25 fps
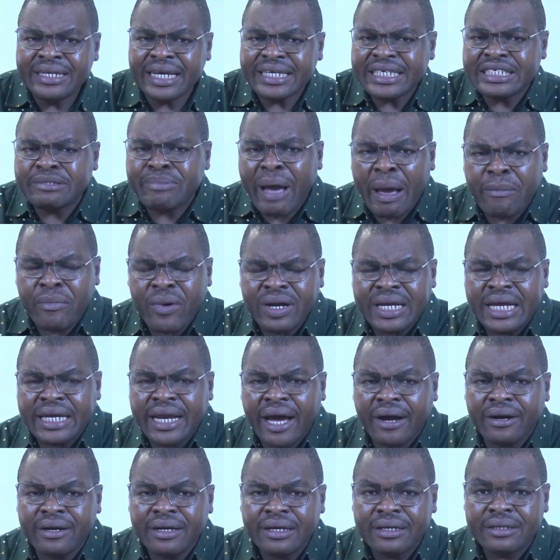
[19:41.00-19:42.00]
This is my
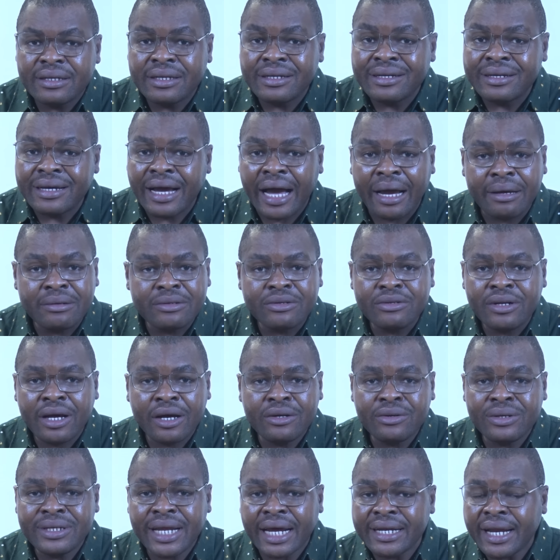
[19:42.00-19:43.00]
money now. And you
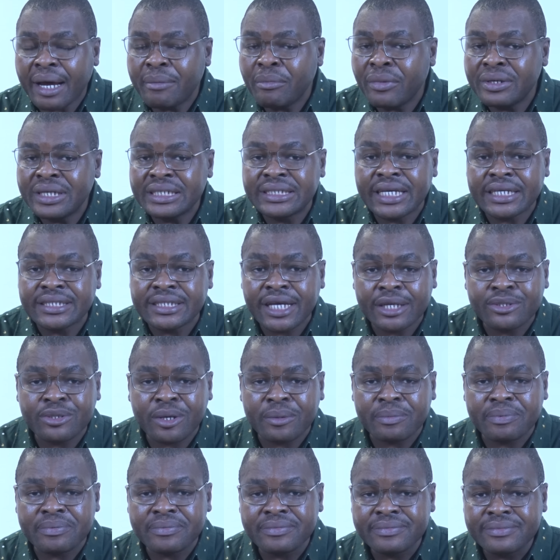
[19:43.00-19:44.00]
now know that money is a
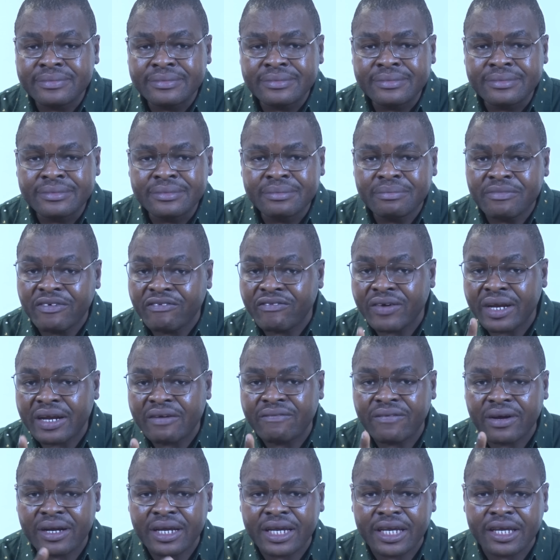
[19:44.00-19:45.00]
setup. Be
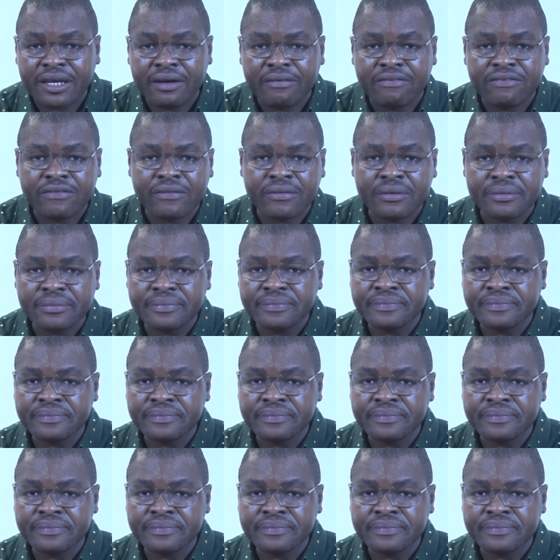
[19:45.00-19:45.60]
very, very careful.